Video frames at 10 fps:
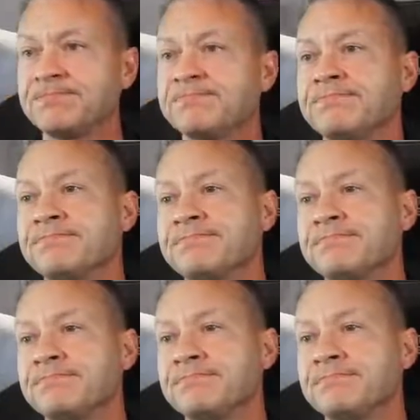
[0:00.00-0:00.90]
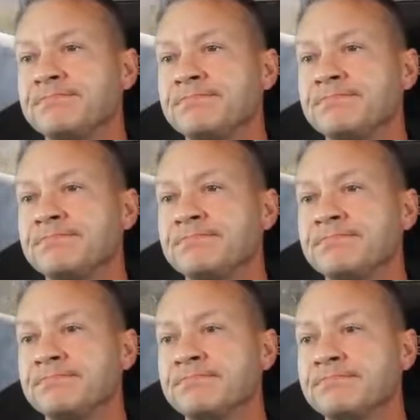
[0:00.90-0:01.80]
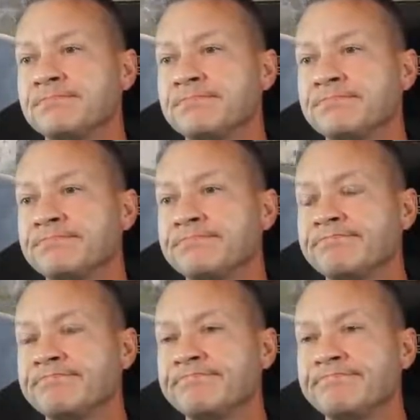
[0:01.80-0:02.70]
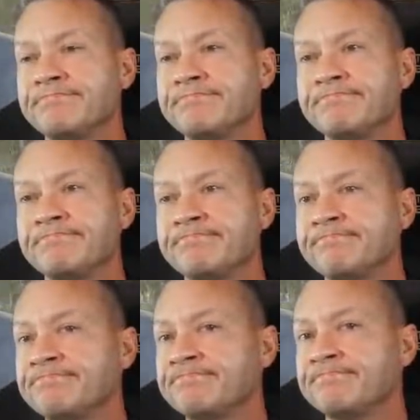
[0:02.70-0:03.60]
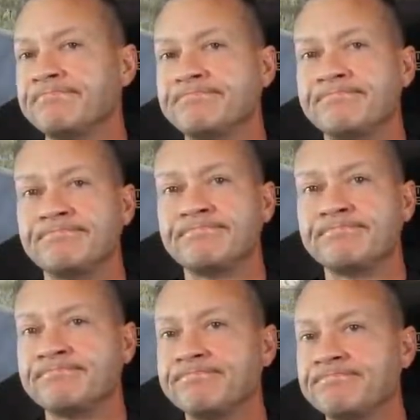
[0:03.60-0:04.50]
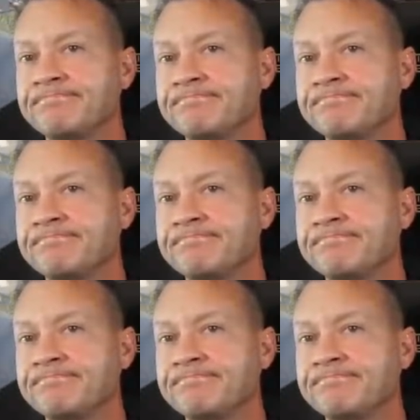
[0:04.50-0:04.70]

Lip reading: Nothing is said.